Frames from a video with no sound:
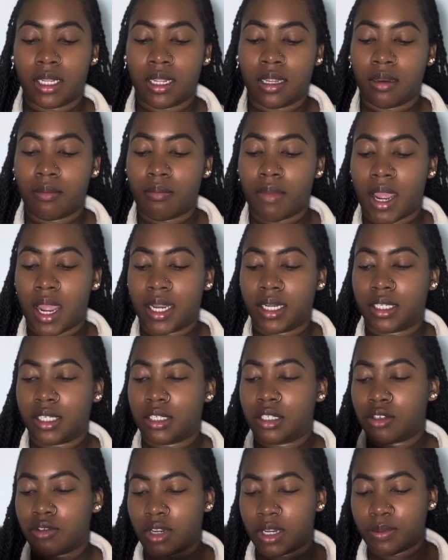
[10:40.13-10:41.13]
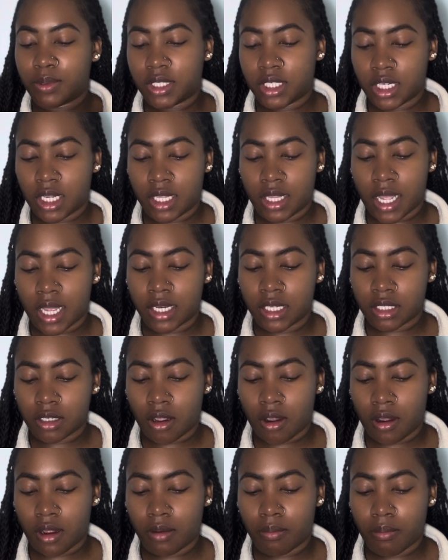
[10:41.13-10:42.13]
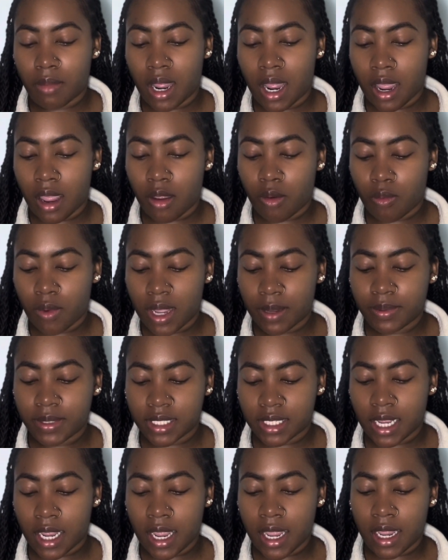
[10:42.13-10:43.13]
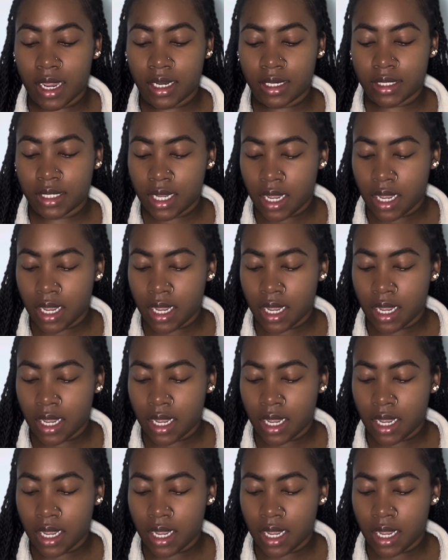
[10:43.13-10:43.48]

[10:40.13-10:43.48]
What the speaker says: in my description that is on my website,